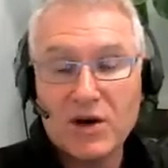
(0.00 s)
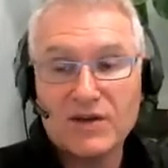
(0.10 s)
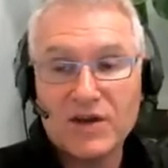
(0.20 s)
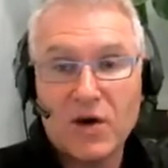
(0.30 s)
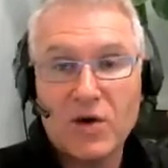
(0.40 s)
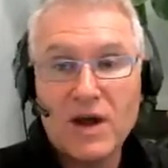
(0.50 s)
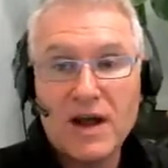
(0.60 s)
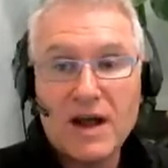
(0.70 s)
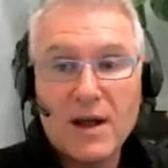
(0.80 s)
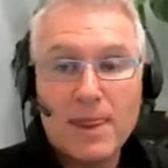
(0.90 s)
so
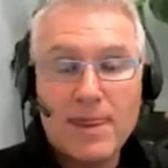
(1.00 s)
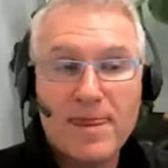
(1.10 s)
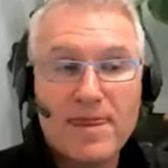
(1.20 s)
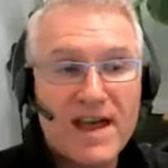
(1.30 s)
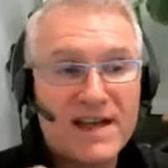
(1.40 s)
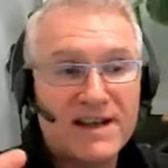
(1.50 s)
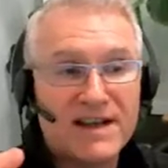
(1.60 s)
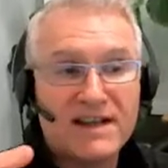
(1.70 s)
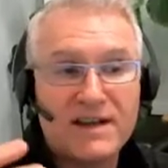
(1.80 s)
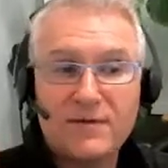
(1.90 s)
there's
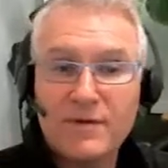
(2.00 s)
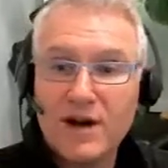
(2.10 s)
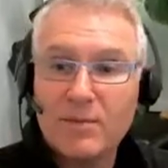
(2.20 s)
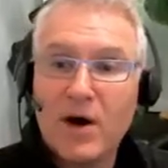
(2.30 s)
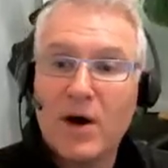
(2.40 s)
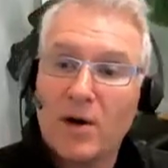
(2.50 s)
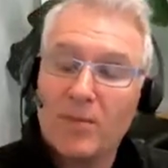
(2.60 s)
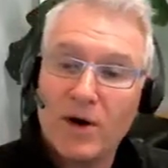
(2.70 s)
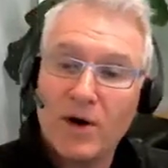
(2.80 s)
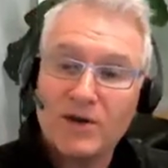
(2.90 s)
a different
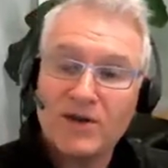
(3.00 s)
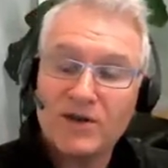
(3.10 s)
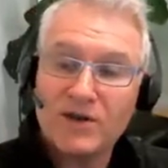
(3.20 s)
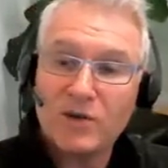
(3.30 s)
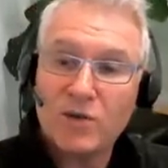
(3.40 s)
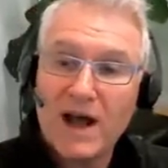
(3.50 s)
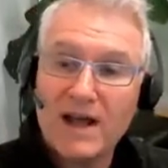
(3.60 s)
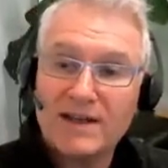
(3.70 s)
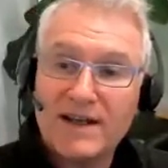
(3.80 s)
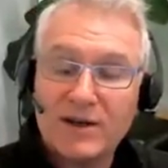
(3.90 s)
approach to the
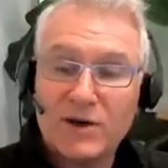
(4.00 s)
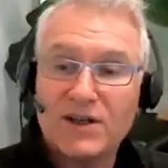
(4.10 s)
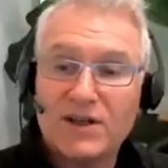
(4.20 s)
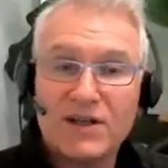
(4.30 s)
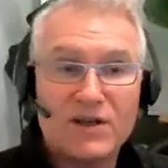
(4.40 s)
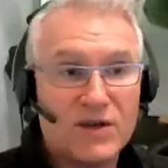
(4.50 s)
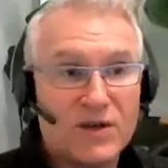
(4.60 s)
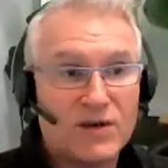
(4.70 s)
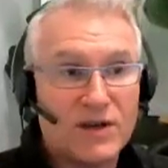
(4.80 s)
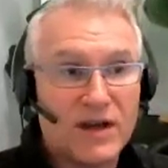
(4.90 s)
way technology is
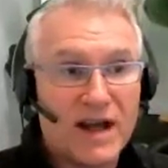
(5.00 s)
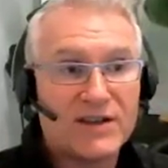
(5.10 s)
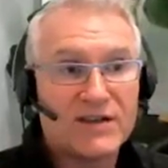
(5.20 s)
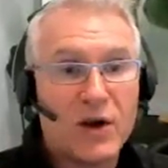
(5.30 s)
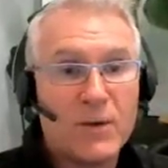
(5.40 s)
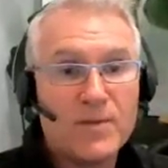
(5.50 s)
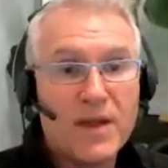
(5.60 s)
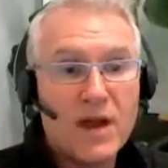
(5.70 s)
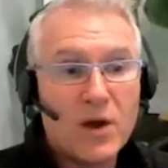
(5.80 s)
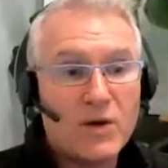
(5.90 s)
used. Okay. So
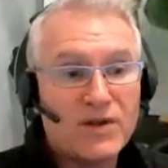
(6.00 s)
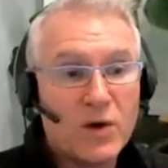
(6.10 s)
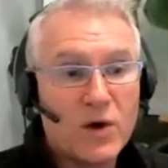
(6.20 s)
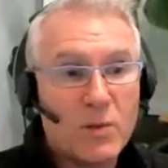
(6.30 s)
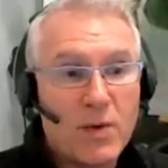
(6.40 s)
we talk